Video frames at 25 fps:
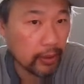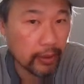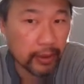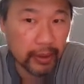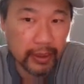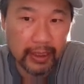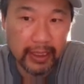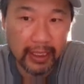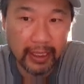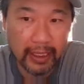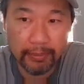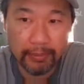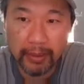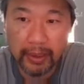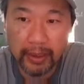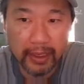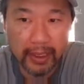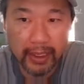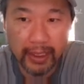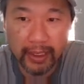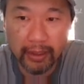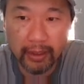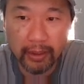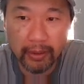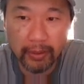or same
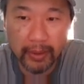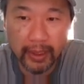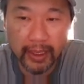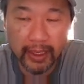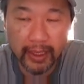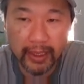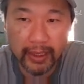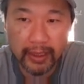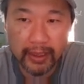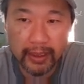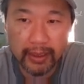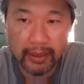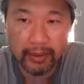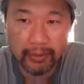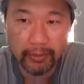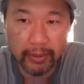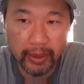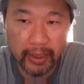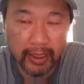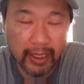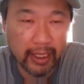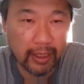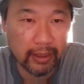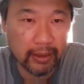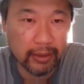party always,
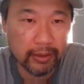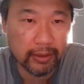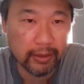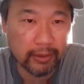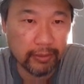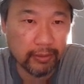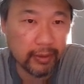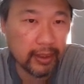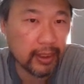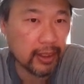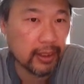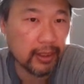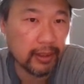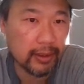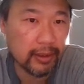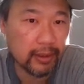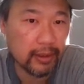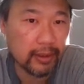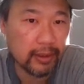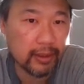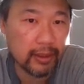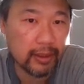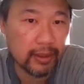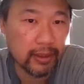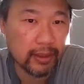without doing
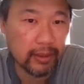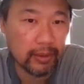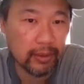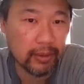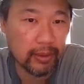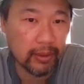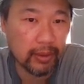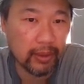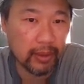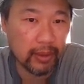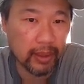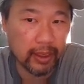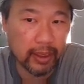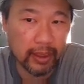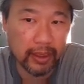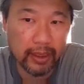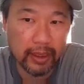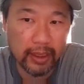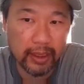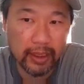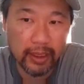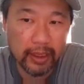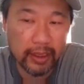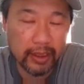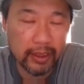research,
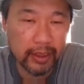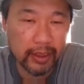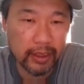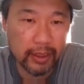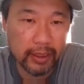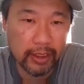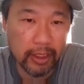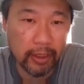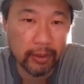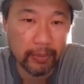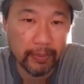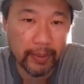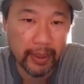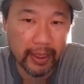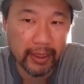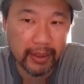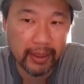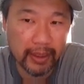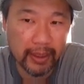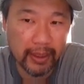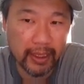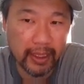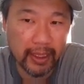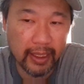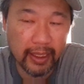or just go
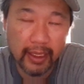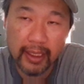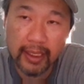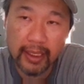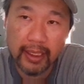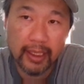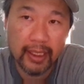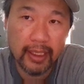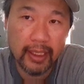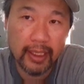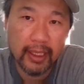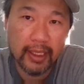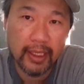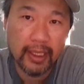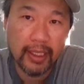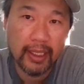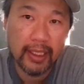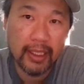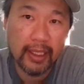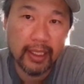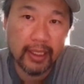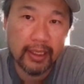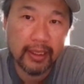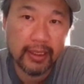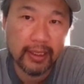based on that.
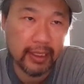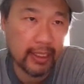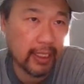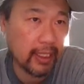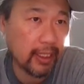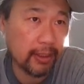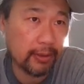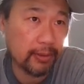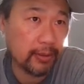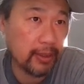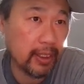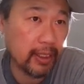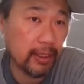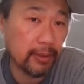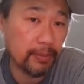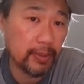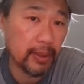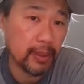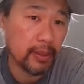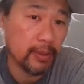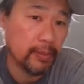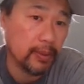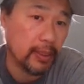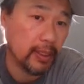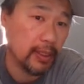Together we could
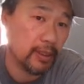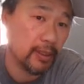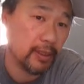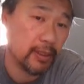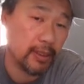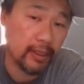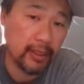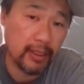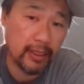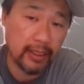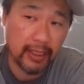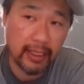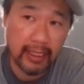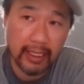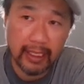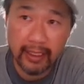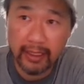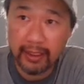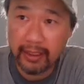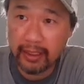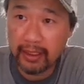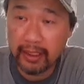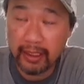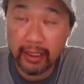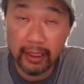build better
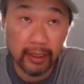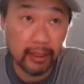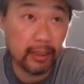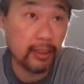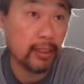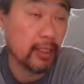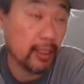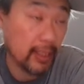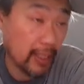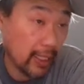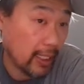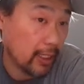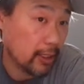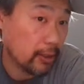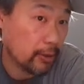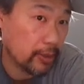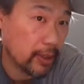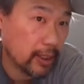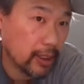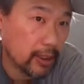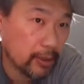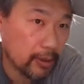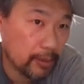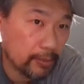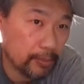together. Together
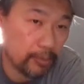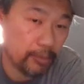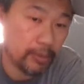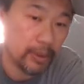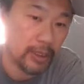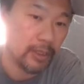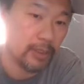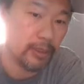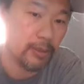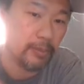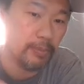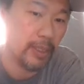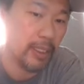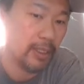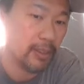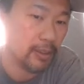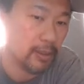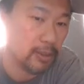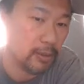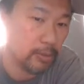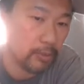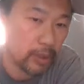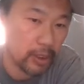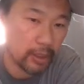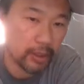we could build a
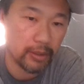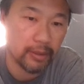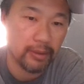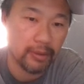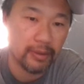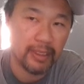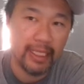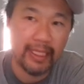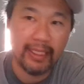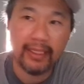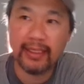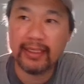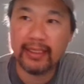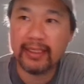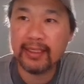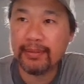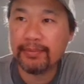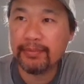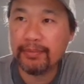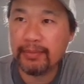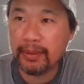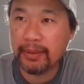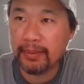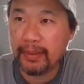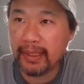better tomorrow. Thanks.
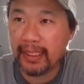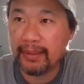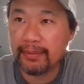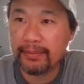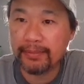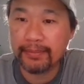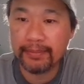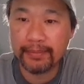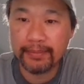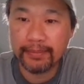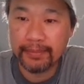Bye-bye.